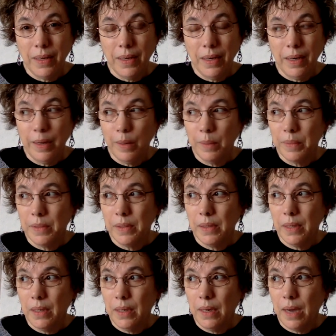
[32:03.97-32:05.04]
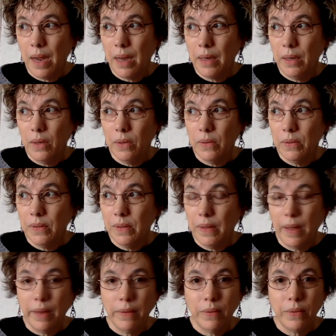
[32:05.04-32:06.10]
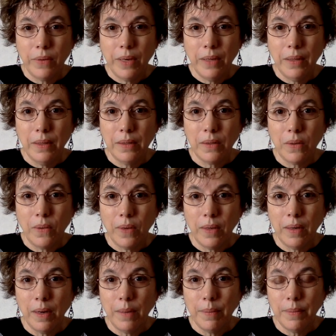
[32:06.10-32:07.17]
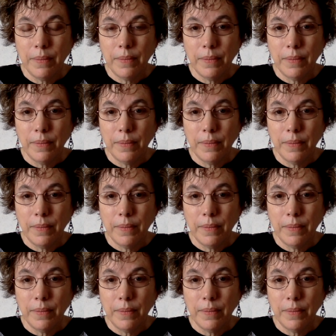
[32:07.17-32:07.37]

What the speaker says: it helps to not use that thread that's coiled up